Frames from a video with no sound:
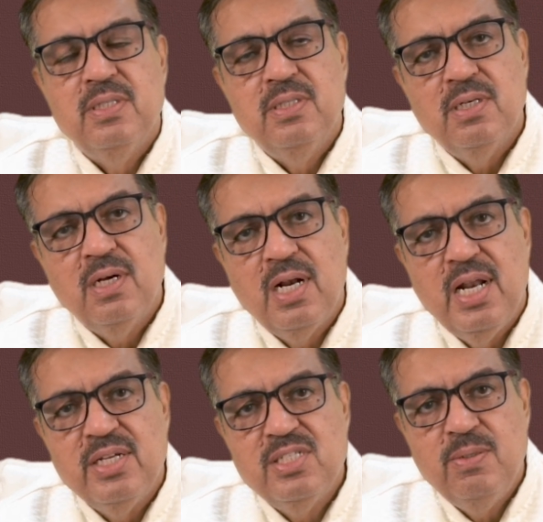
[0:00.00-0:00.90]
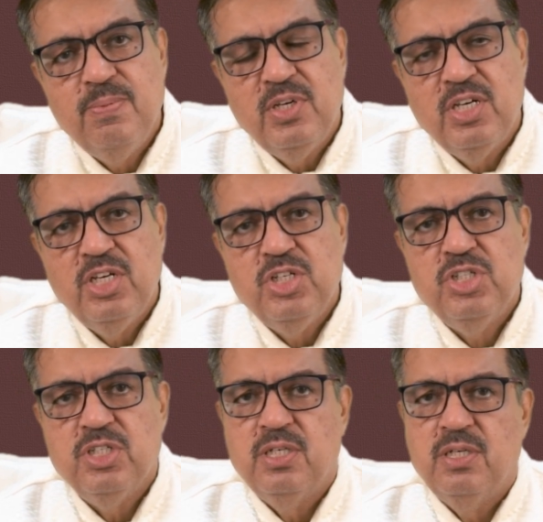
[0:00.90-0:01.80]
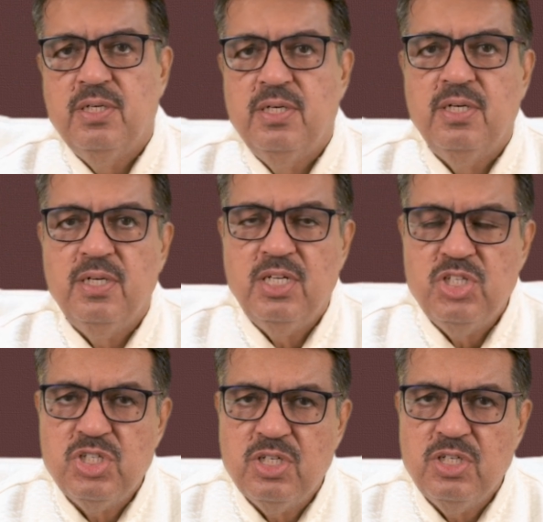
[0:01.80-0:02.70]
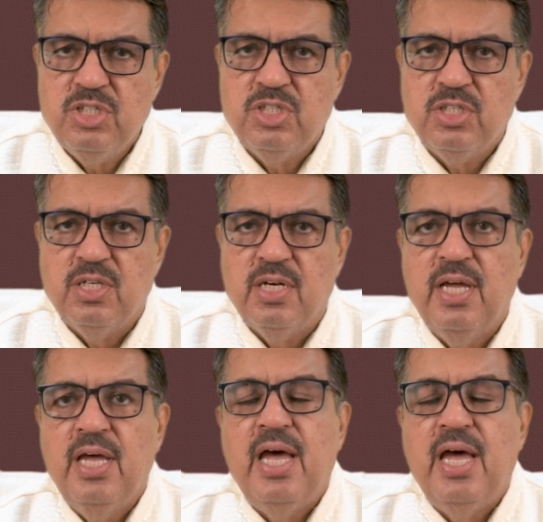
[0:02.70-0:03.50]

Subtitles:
The classification, discussion,